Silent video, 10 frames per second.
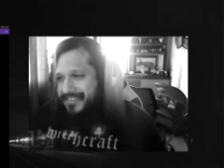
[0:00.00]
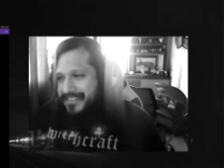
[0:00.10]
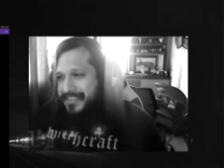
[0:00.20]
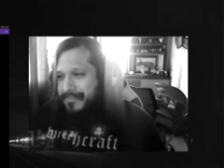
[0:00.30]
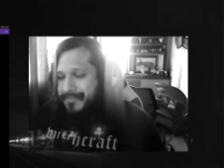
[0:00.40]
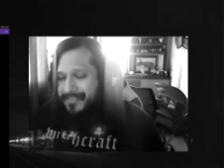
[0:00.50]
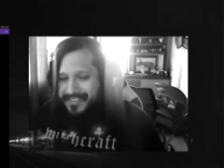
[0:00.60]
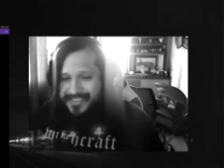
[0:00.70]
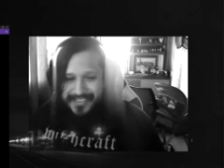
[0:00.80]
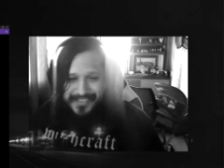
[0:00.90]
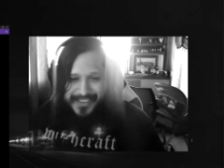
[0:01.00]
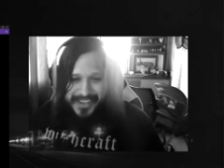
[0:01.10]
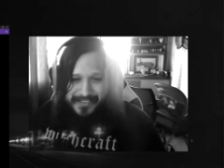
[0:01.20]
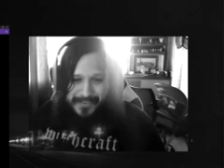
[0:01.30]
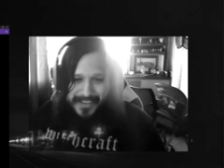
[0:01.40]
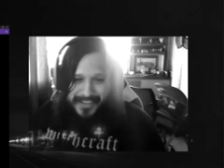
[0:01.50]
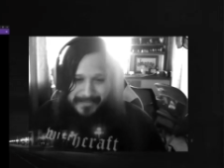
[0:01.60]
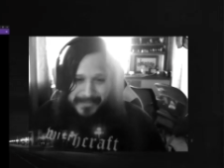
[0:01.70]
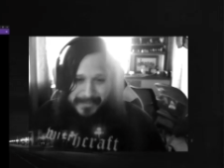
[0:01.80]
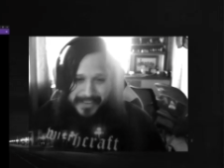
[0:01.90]
the further away you want them
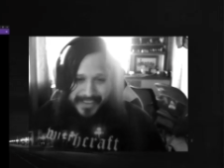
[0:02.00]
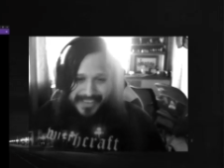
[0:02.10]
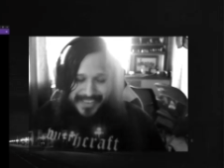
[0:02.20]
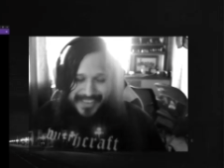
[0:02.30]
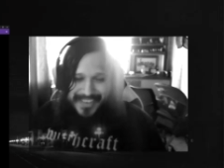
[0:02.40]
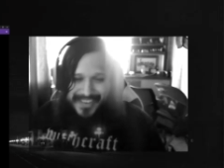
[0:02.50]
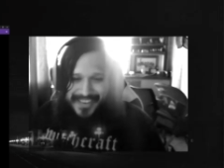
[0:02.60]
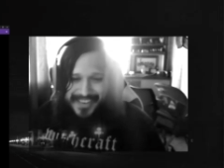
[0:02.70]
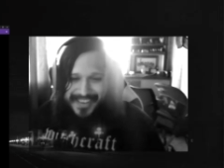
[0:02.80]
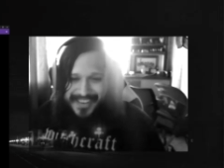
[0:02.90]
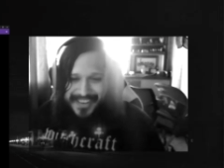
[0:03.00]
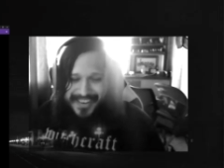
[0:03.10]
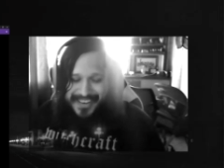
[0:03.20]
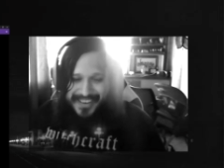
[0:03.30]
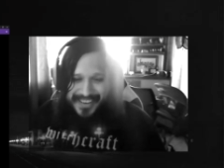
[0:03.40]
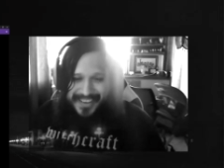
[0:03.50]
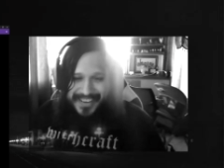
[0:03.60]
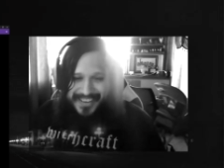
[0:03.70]
to be. Uh, yeah.